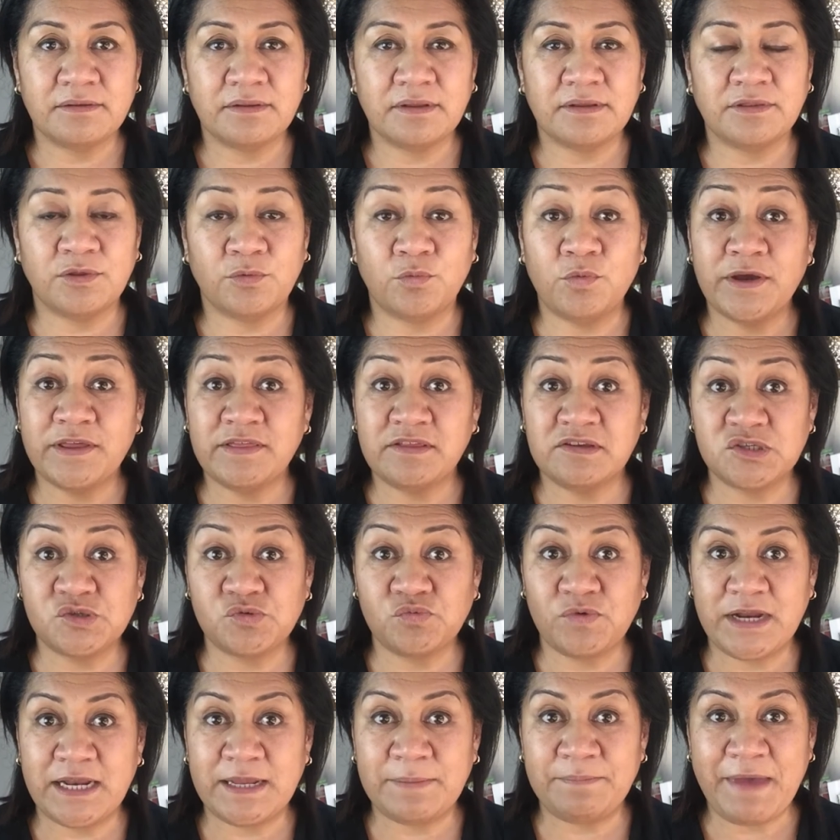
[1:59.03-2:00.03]
The weather's
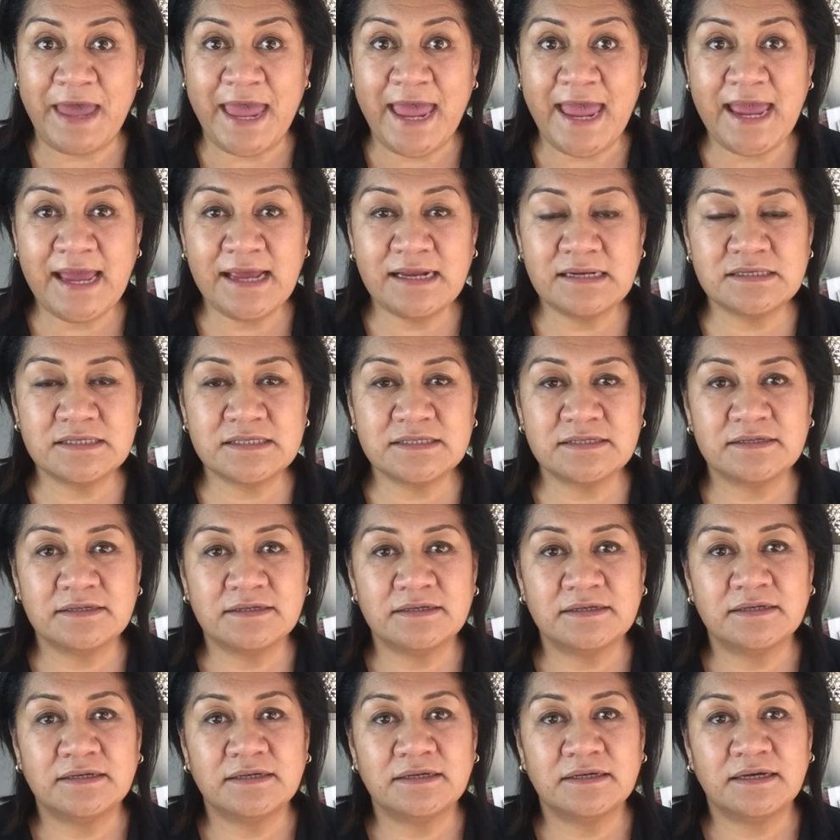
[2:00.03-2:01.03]
really bad.
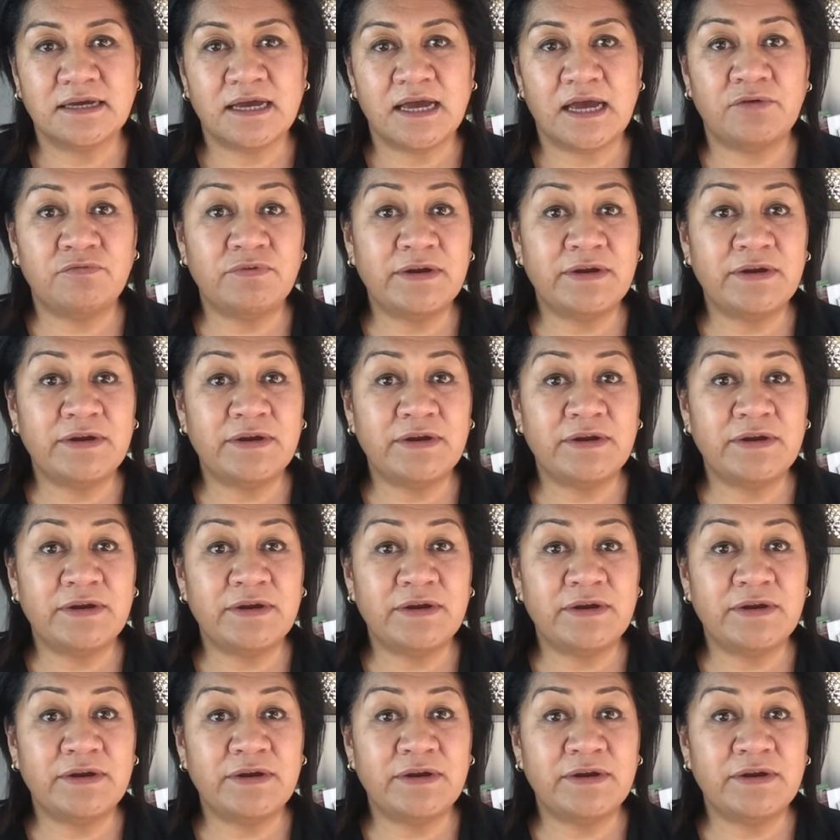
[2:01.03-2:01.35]
A